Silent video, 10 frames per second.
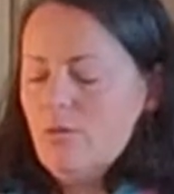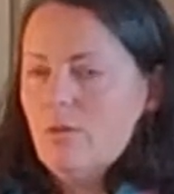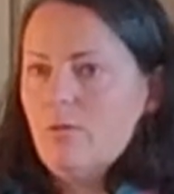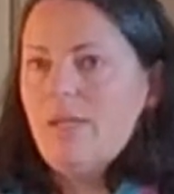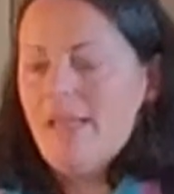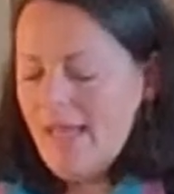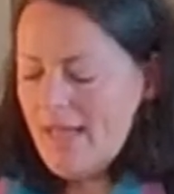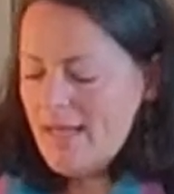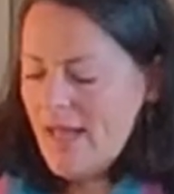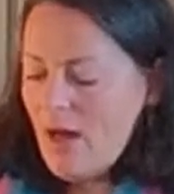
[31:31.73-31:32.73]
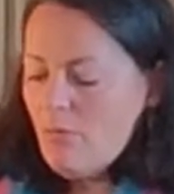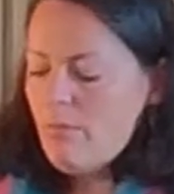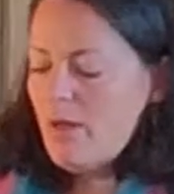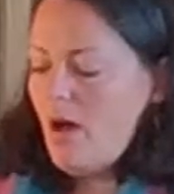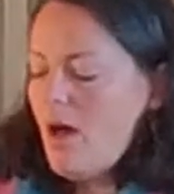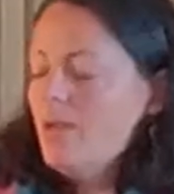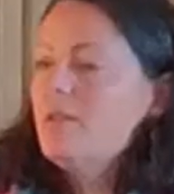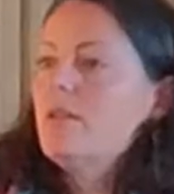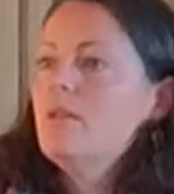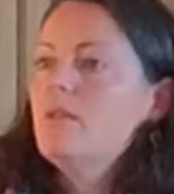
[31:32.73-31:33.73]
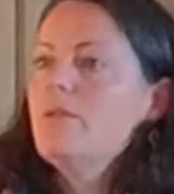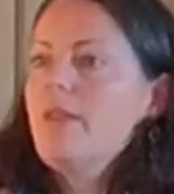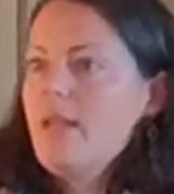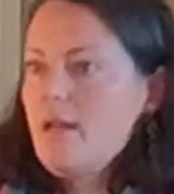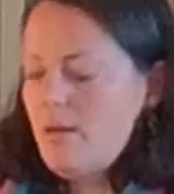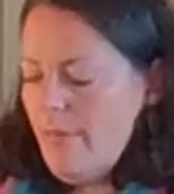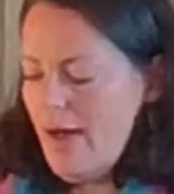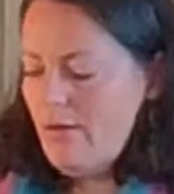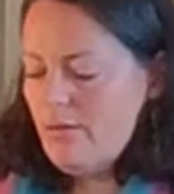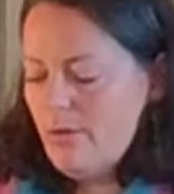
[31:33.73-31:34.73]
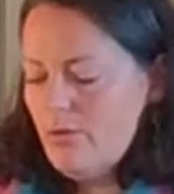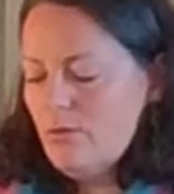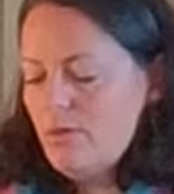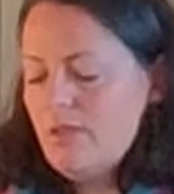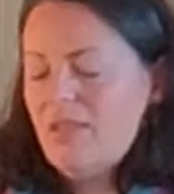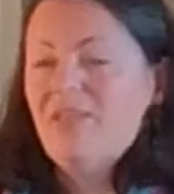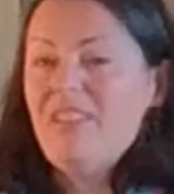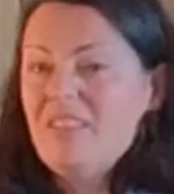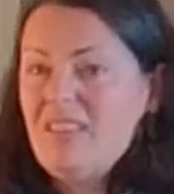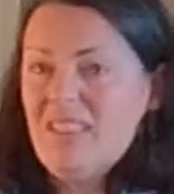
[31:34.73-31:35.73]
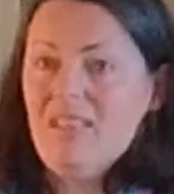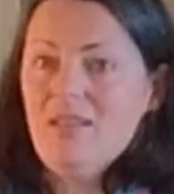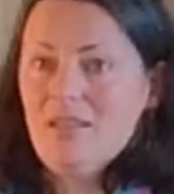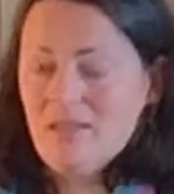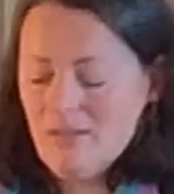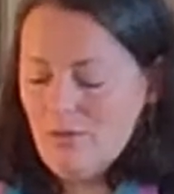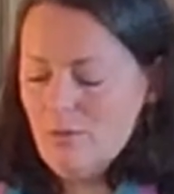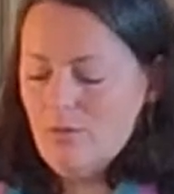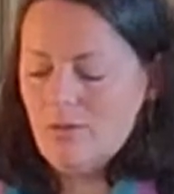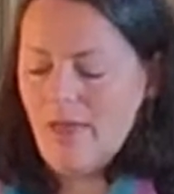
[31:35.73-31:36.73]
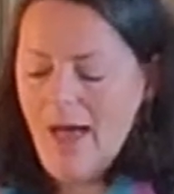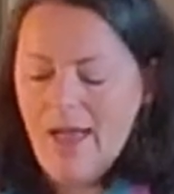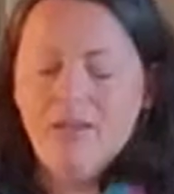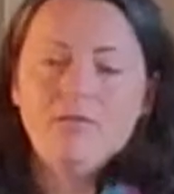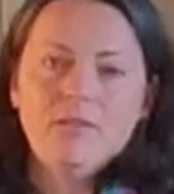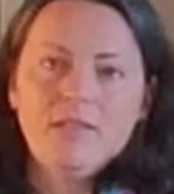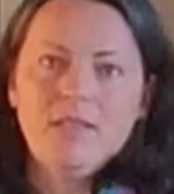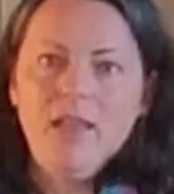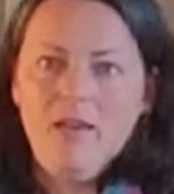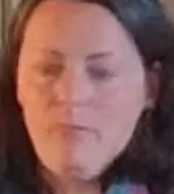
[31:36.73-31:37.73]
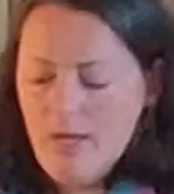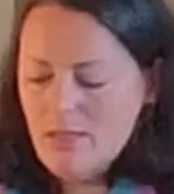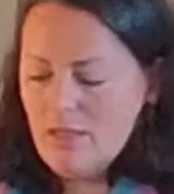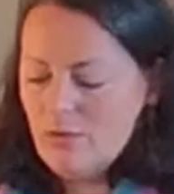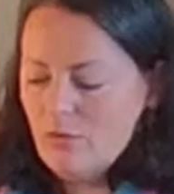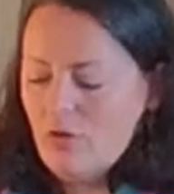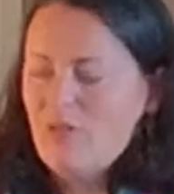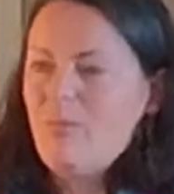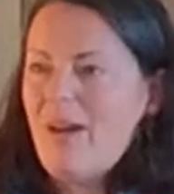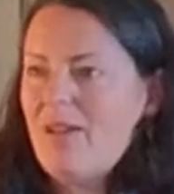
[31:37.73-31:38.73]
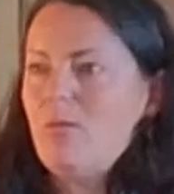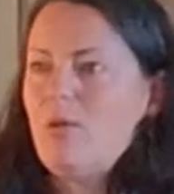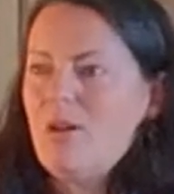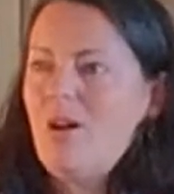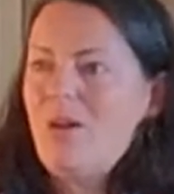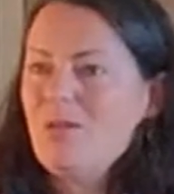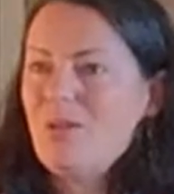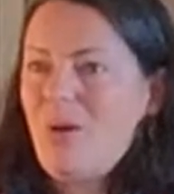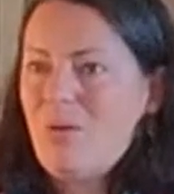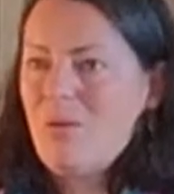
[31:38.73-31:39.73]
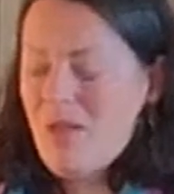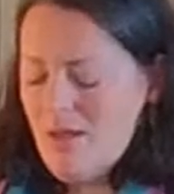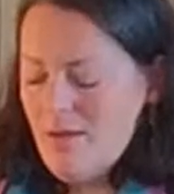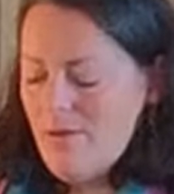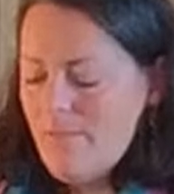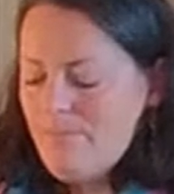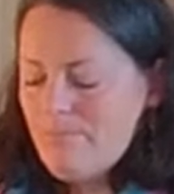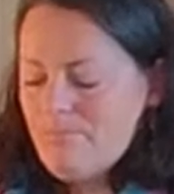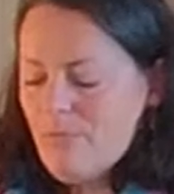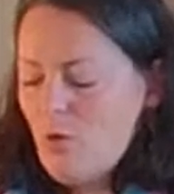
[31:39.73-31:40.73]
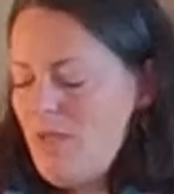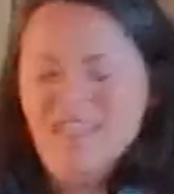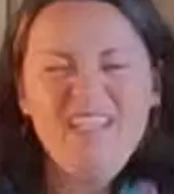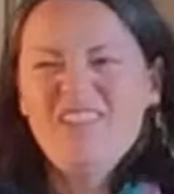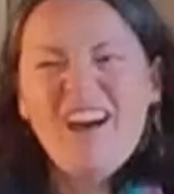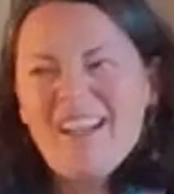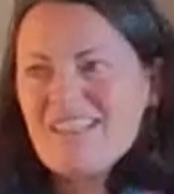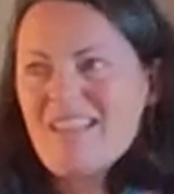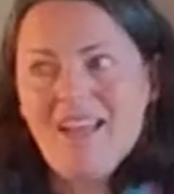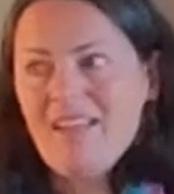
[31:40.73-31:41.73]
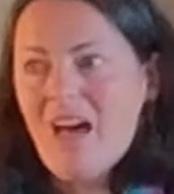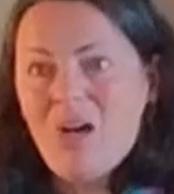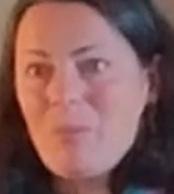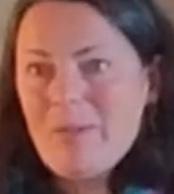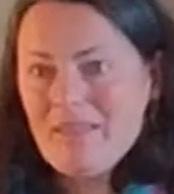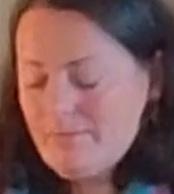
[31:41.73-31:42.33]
we can't help but also think about those civilians whose lives have been destroyed by war also, though they did not sign up.